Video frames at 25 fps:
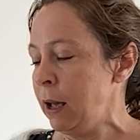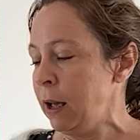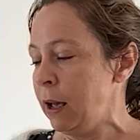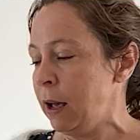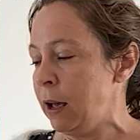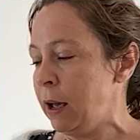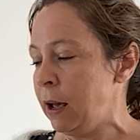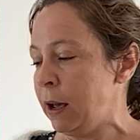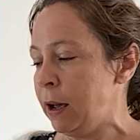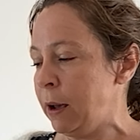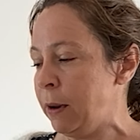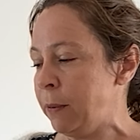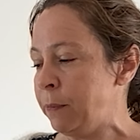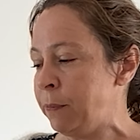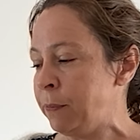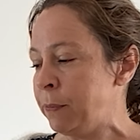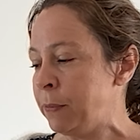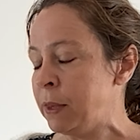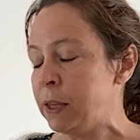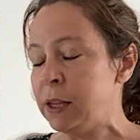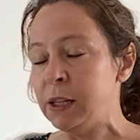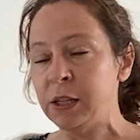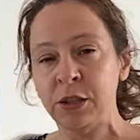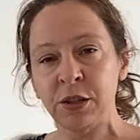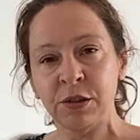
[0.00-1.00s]
The
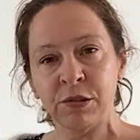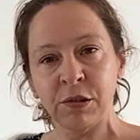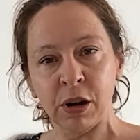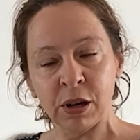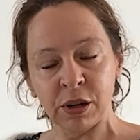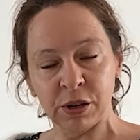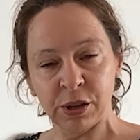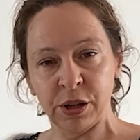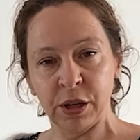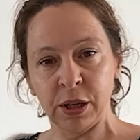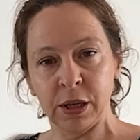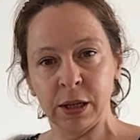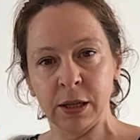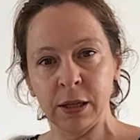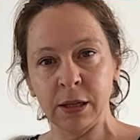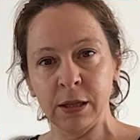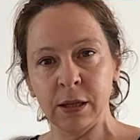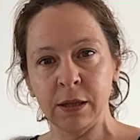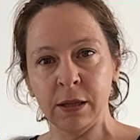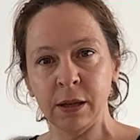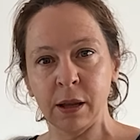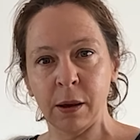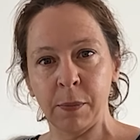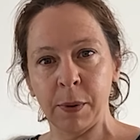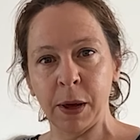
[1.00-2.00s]

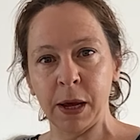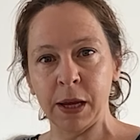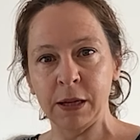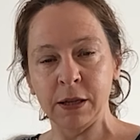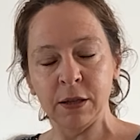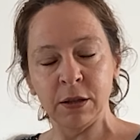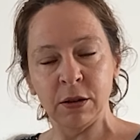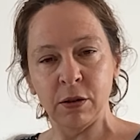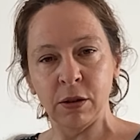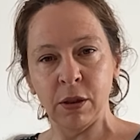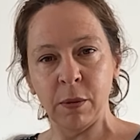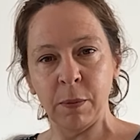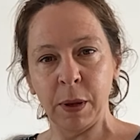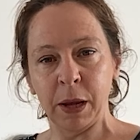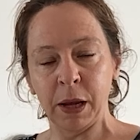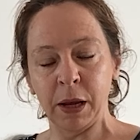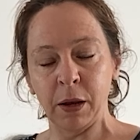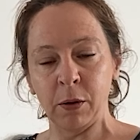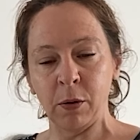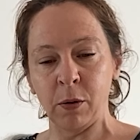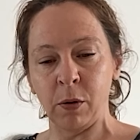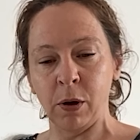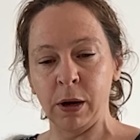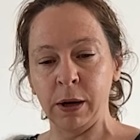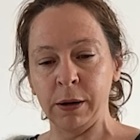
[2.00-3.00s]
instructions are based on the
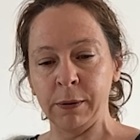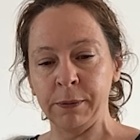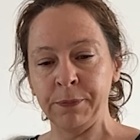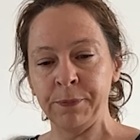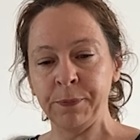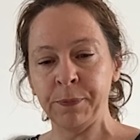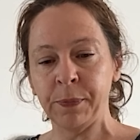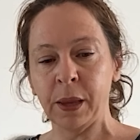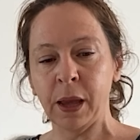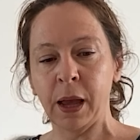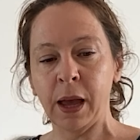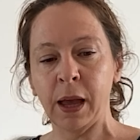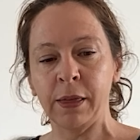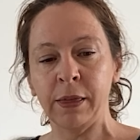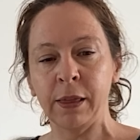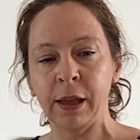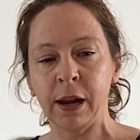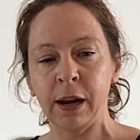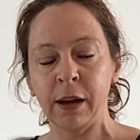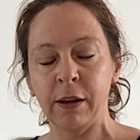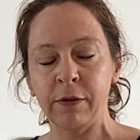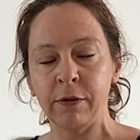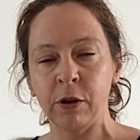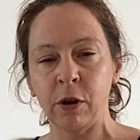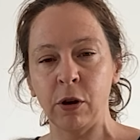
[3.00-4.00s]
pink one, and then
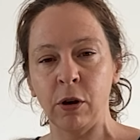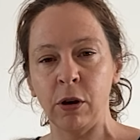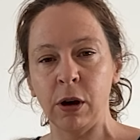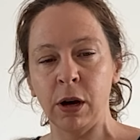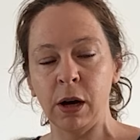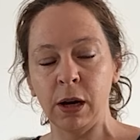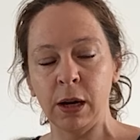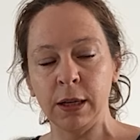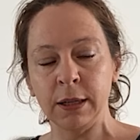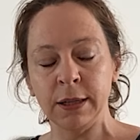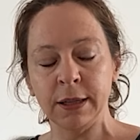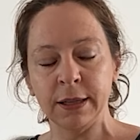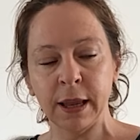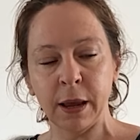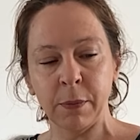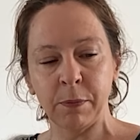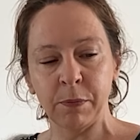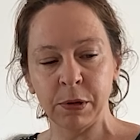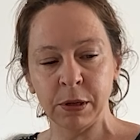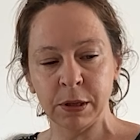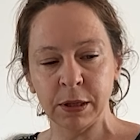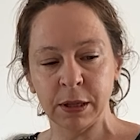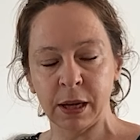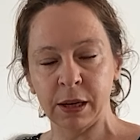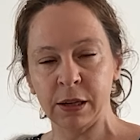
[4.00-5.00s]
I've got a
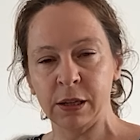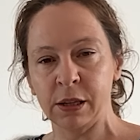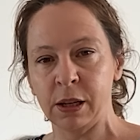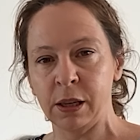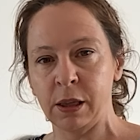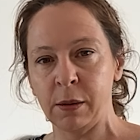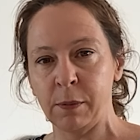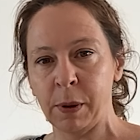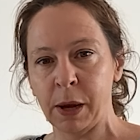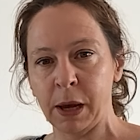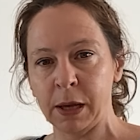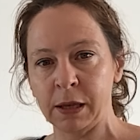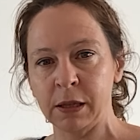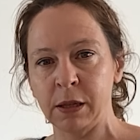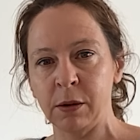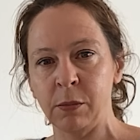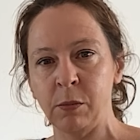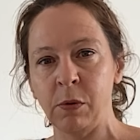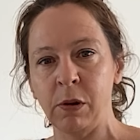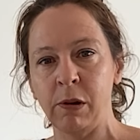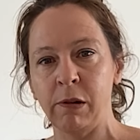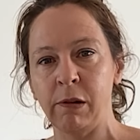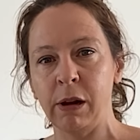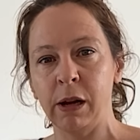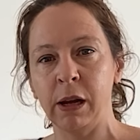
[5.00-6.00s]
separate section in the pattern
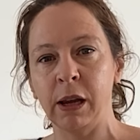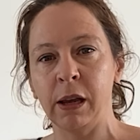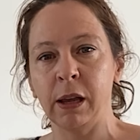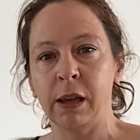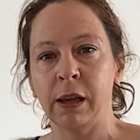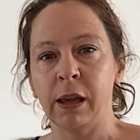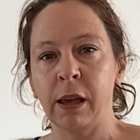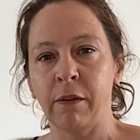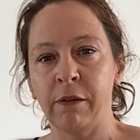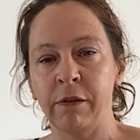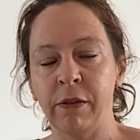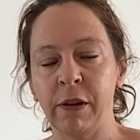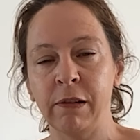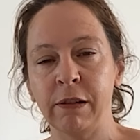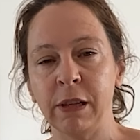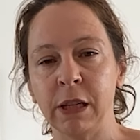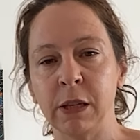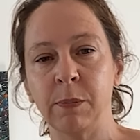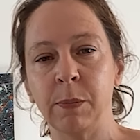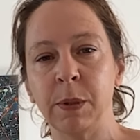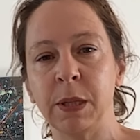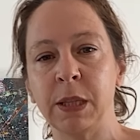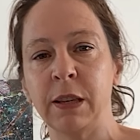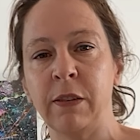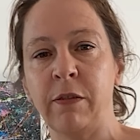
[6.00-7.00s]
where I get very
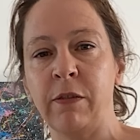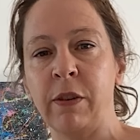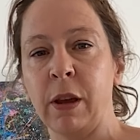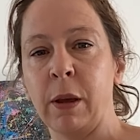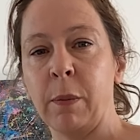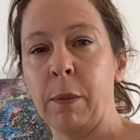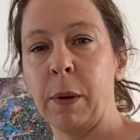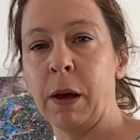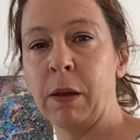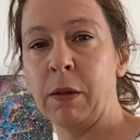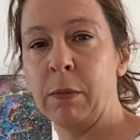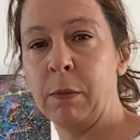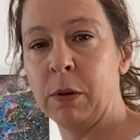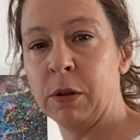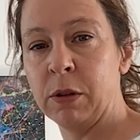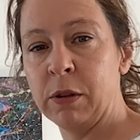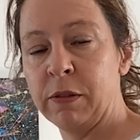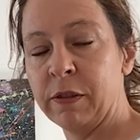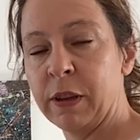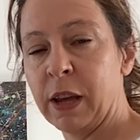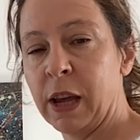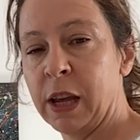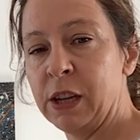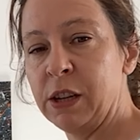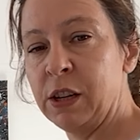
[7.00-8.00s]
specific about the
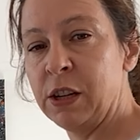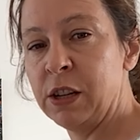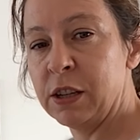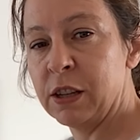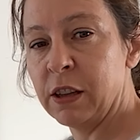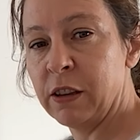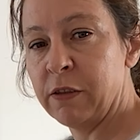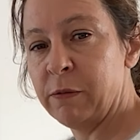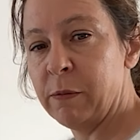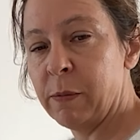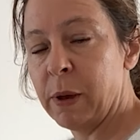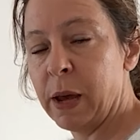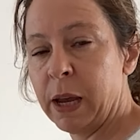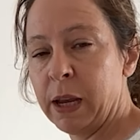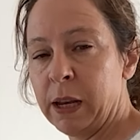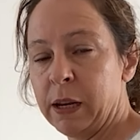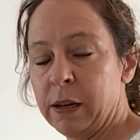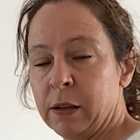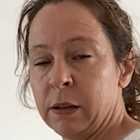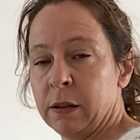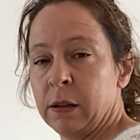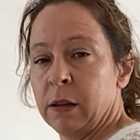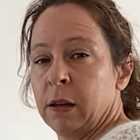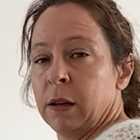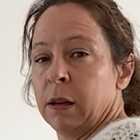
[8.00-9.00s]
modifications I've
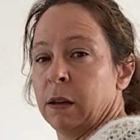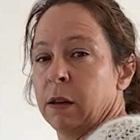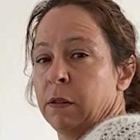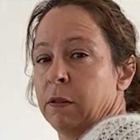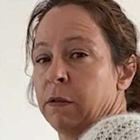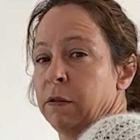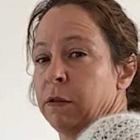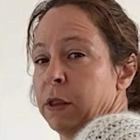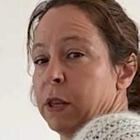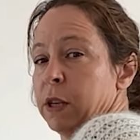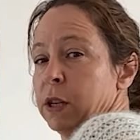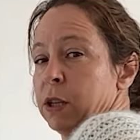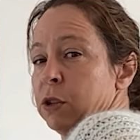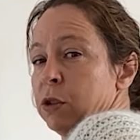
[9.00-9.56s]
made for this